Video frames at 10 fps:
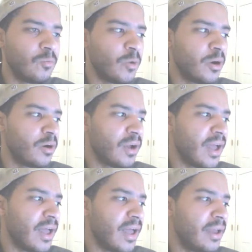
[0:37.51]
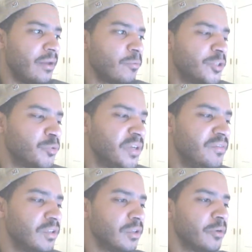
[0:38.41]
where I
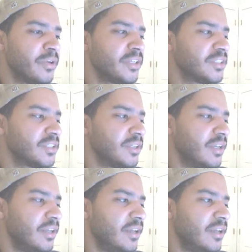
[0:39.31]
retrieved the lyrics.